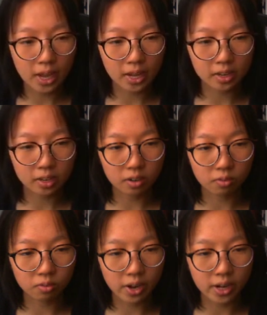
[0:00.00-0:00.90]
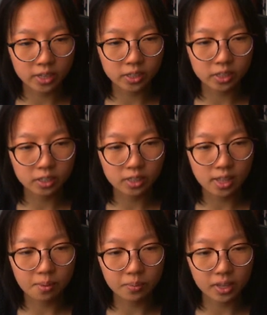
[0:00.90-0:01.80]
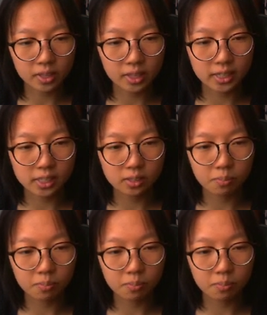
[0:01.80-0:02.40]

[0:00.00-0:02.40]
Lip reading: and arrange them in this